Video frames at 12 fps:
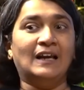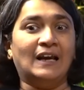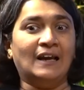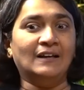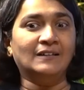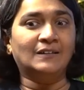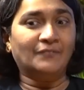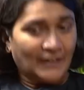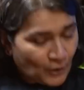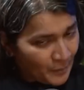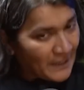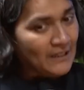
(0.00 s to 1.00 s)
And the way
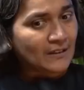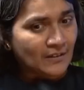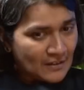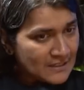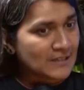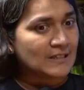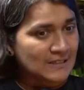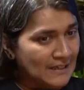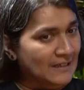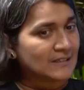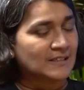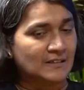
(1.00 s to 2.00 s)
to make it interesting is,
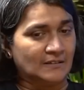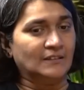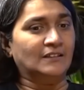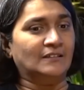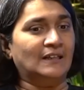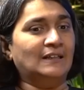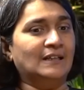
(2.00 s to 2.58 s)
like I said earlier, right?